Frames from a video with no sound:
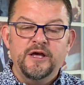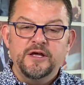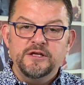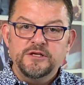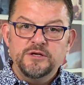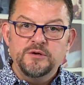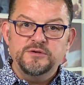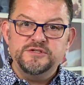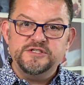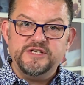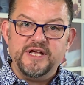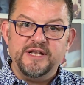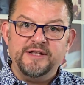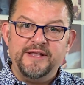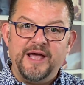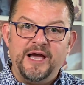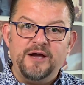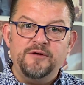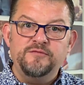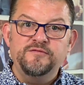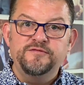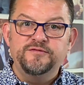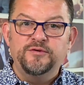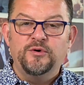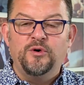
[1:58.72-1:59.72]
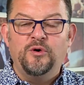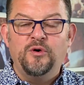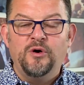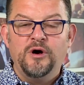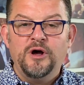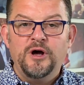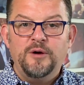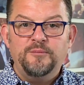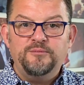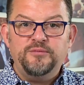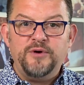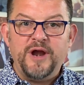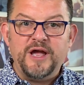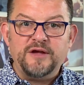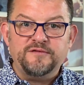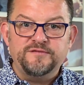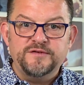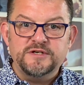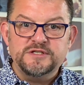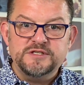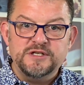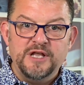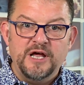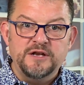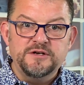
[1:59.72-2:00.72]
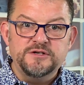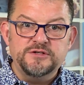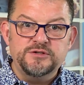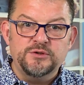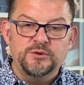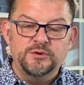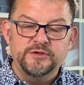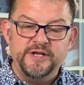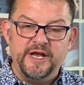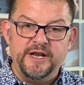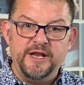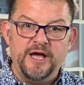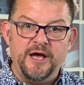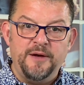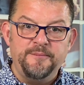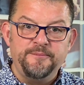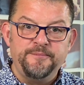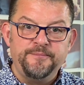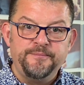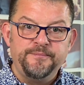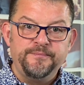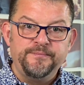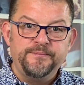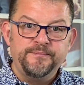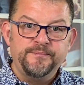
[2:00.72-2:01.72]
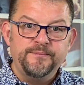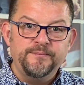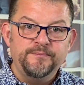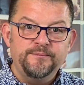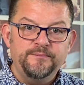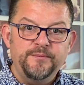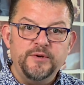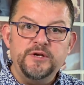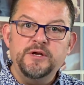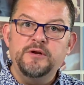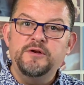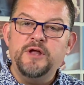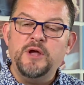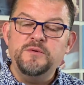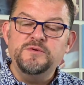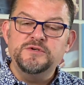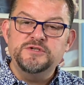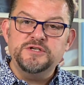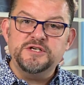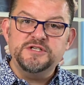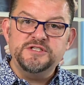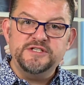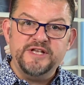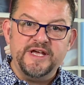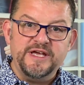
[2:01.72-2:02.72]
you sit down for breakfast, lunch or dinner. But you don't just